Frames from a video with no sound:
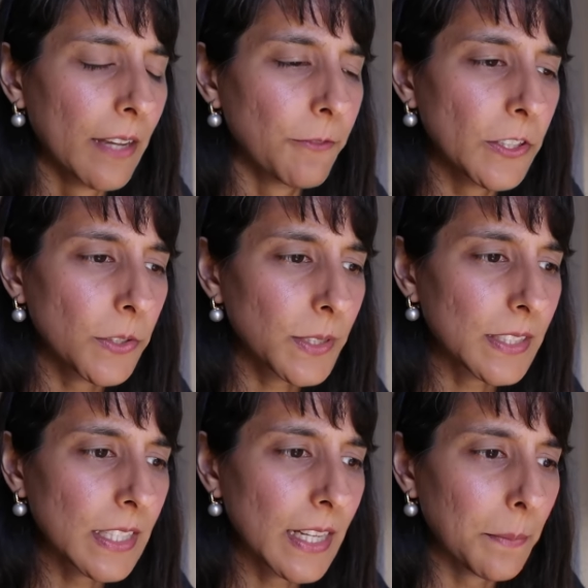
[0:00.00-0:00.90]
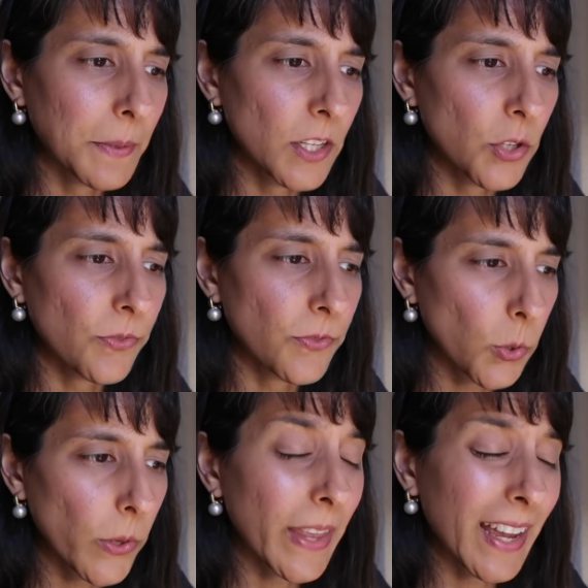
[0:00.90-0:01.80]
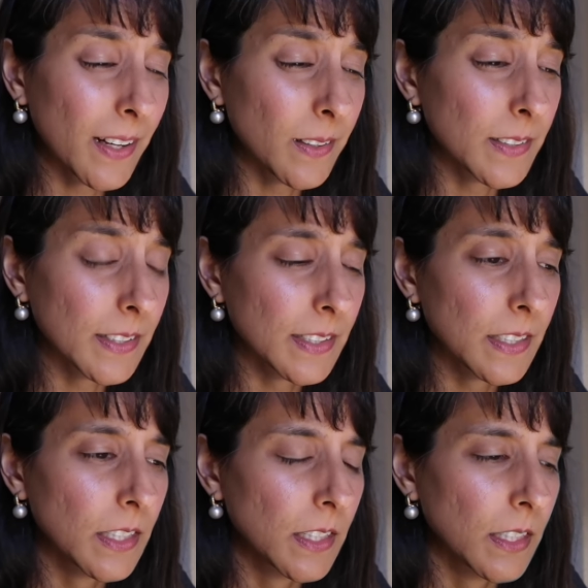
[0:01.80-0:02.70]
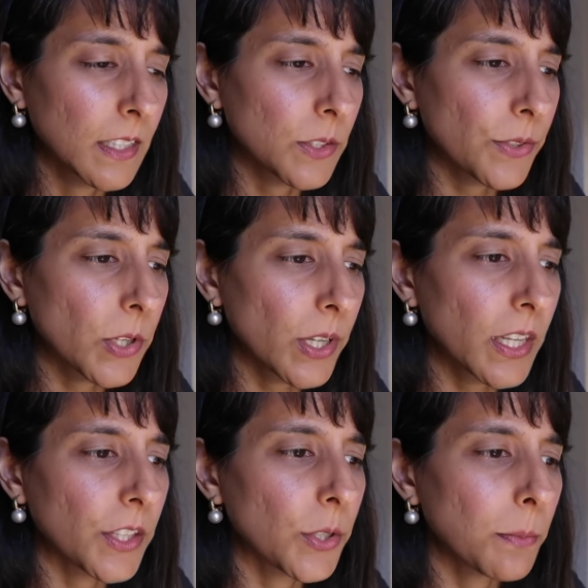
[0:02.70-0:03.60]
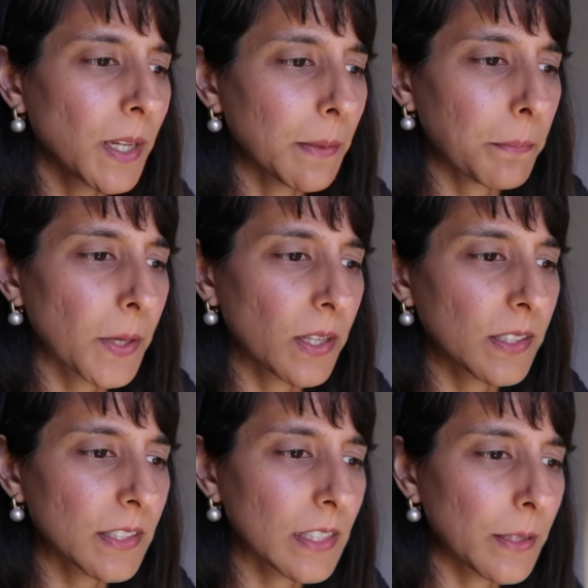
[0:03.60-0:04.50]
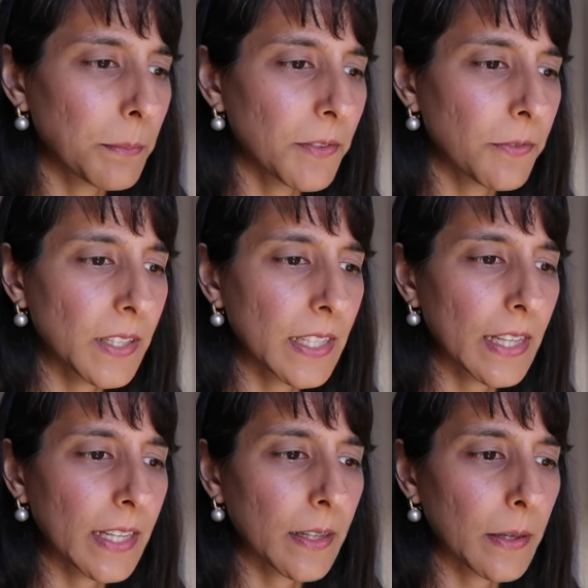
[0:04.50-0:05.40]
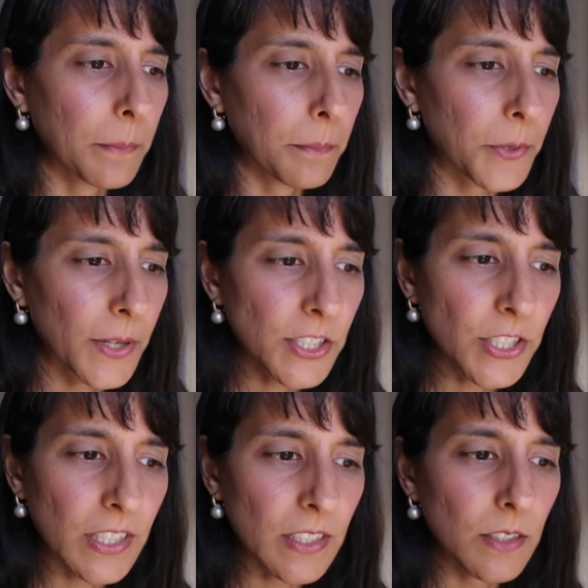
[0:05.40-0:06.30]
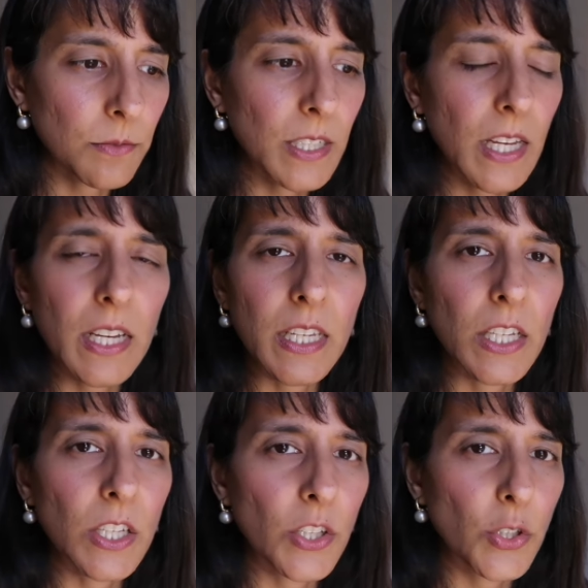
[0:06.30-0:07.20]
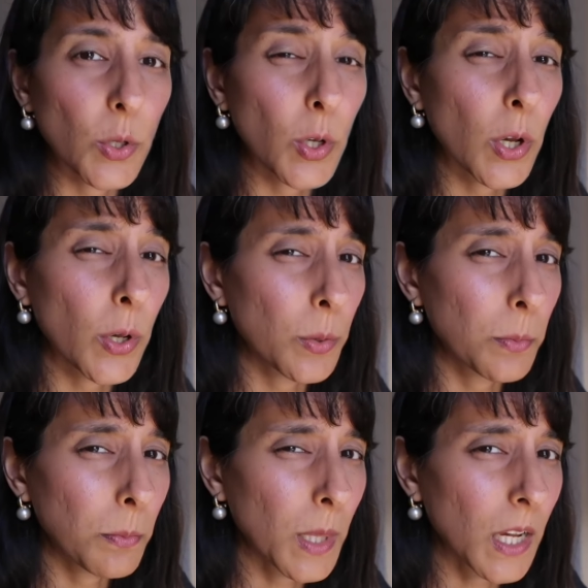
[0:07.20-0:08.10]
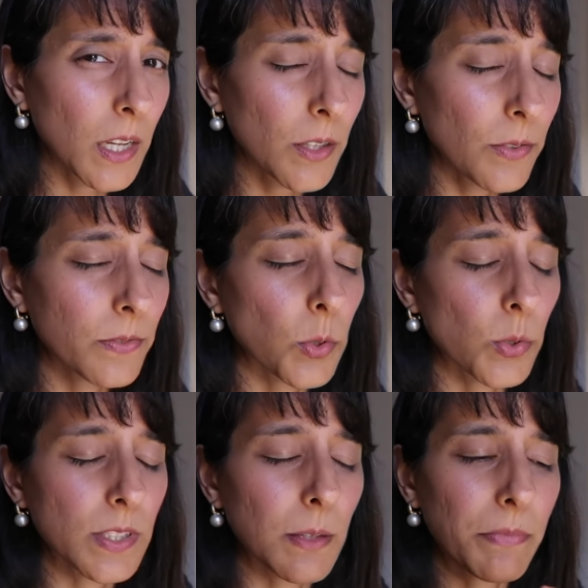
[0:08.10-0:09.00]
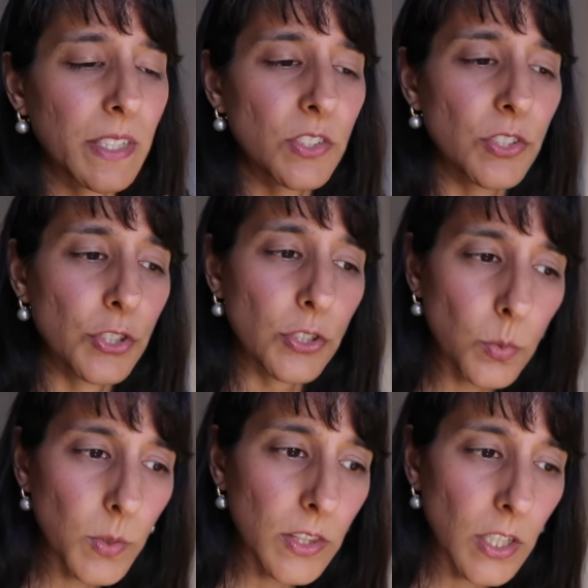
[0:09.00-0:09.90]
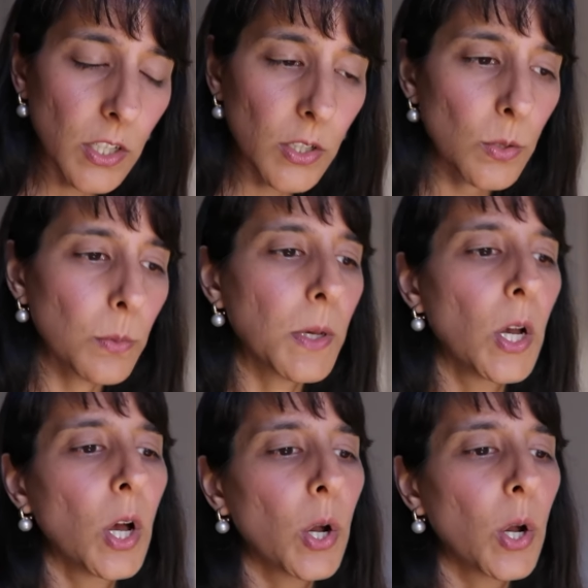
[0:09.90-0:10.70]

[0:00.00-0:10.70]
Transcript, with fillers: And for you, it's going to happen in your fourth house. So I've got here, you might personally be feeling pressure regarding your home life, or something to do with the home,